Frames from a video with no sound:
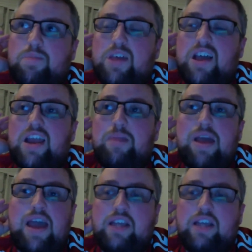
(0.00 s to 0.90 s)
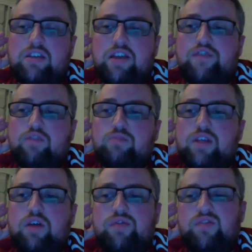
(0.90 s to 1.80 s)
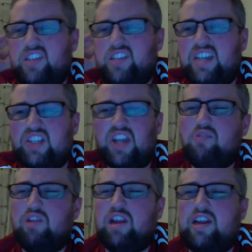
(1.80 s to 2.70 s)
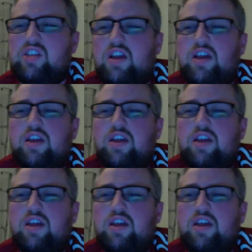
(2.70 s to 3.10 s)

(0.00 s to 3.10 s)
kind of bit of history for himself. Nice guy, really nice guy.